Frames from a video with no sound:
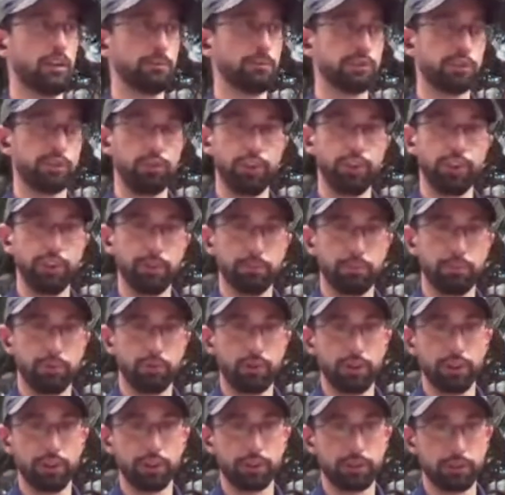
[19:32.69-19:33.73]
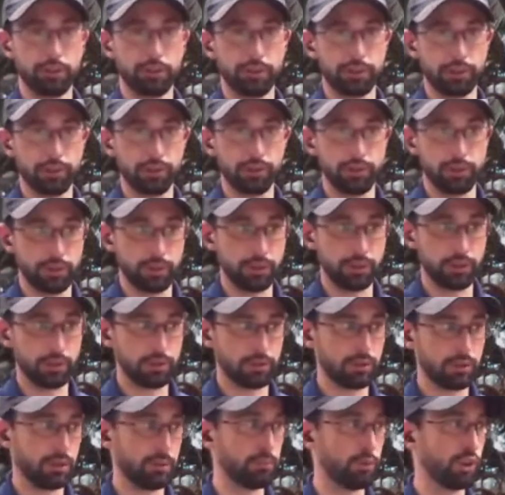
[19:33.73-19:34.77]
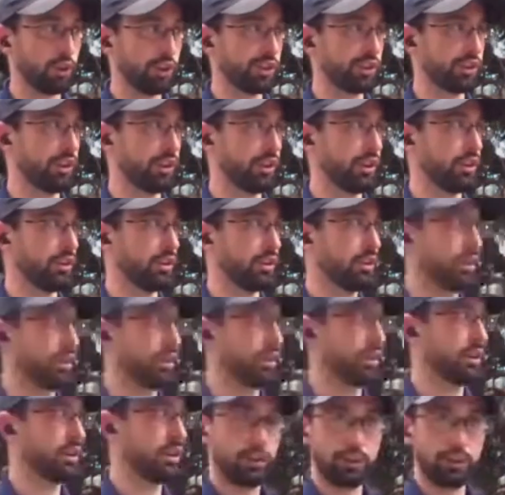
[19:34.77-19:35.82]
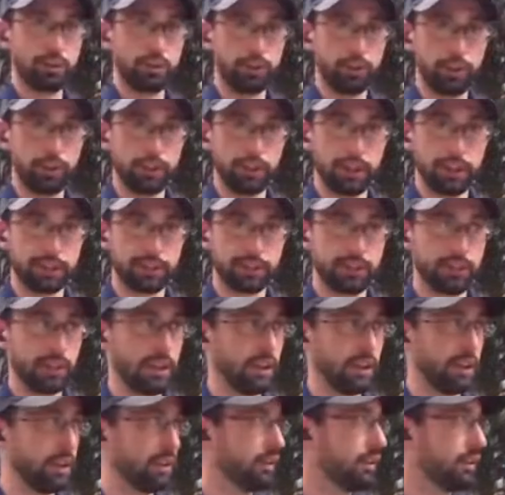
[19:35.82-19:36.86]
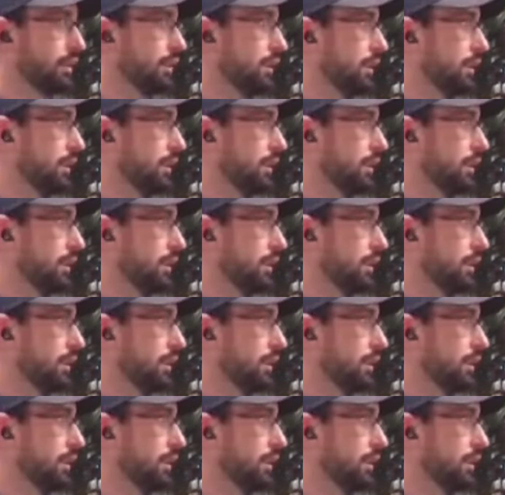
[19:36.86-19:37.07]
It's really important to control the moisture during that state.